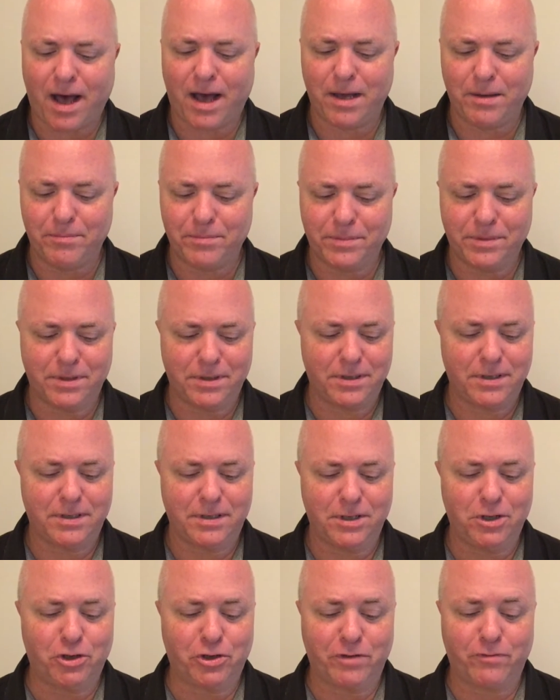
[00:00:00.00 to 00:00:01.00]
I'm
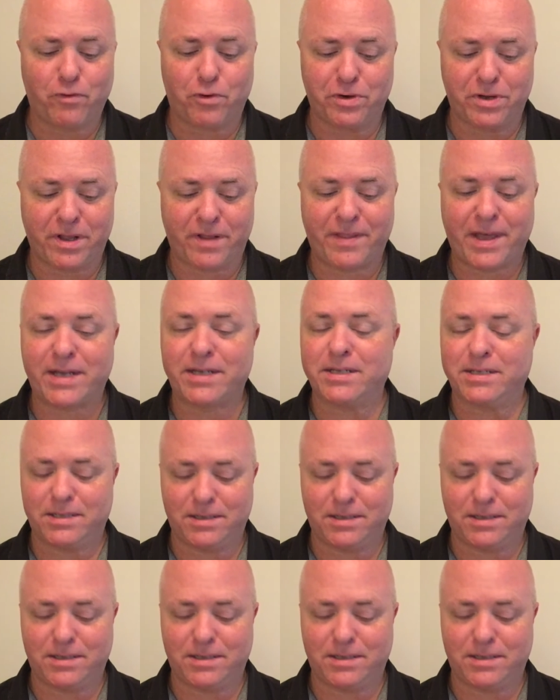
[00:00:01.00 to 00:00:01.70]
looking forward to that. That's